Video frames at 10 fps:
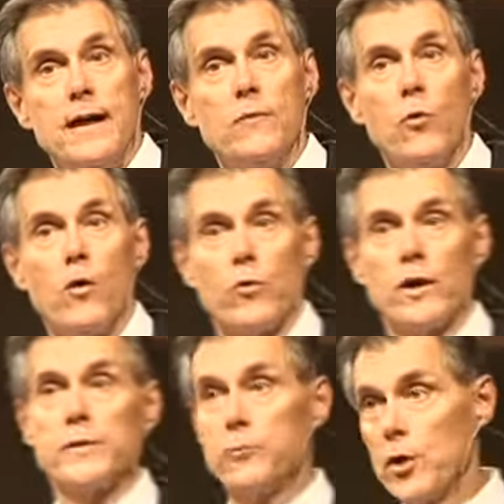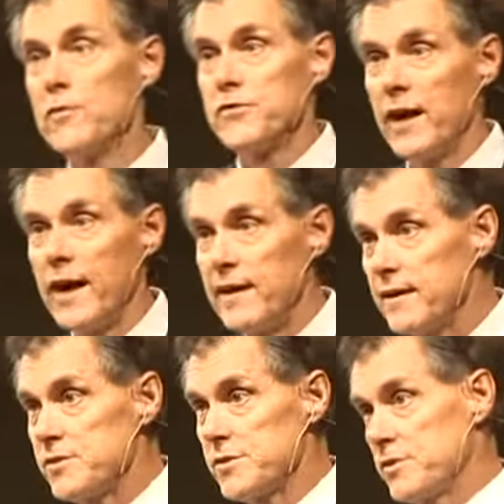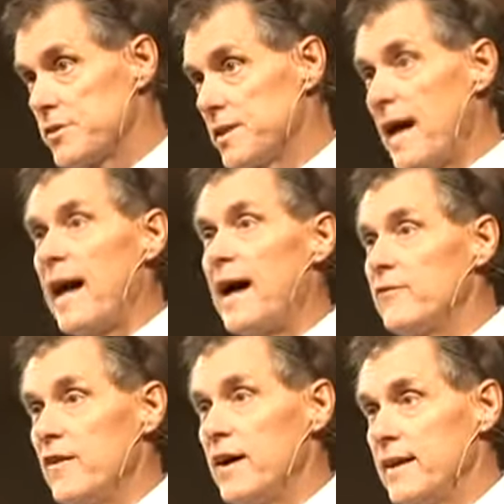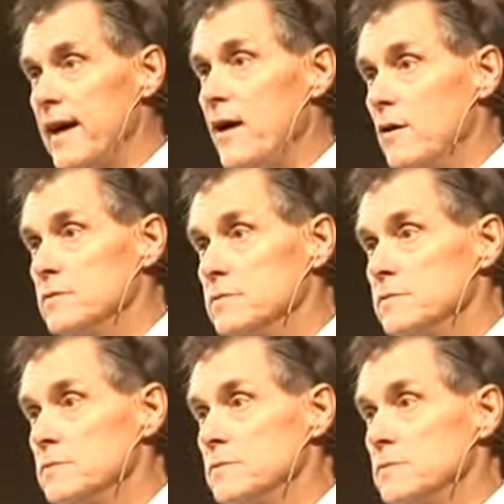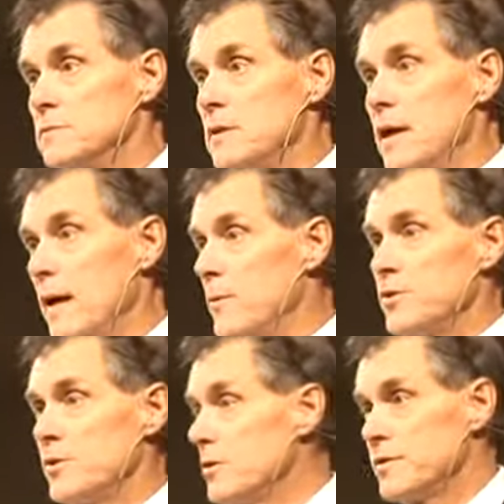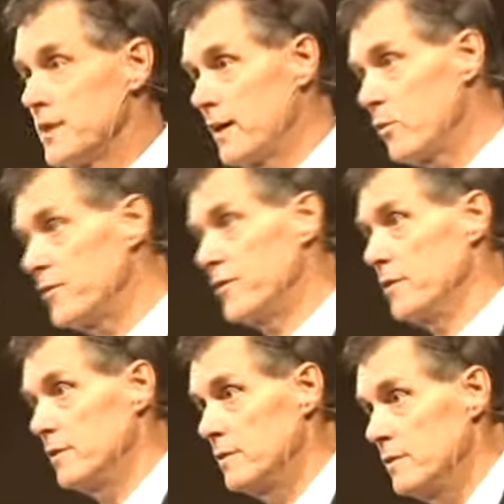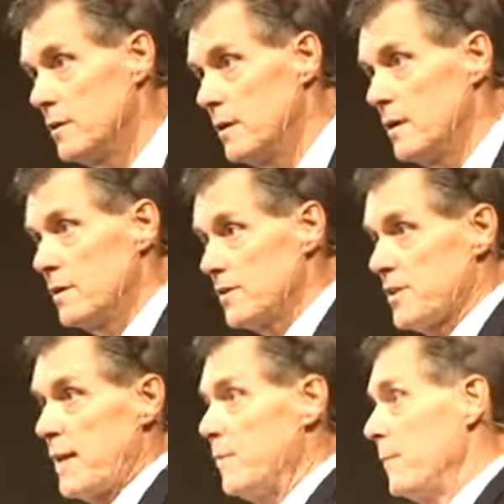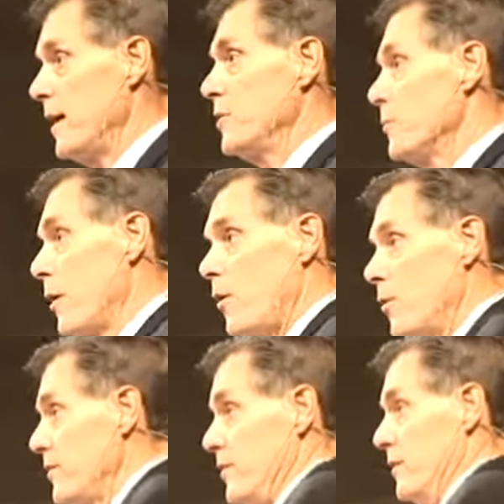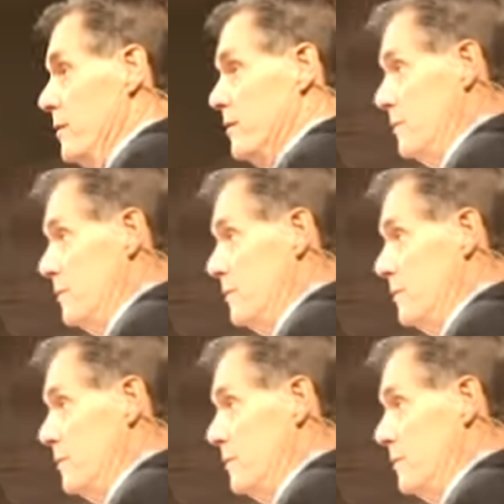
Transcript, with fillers: And what really proves that is just die and find out how much you're going to take with you. The same amount you brought with you.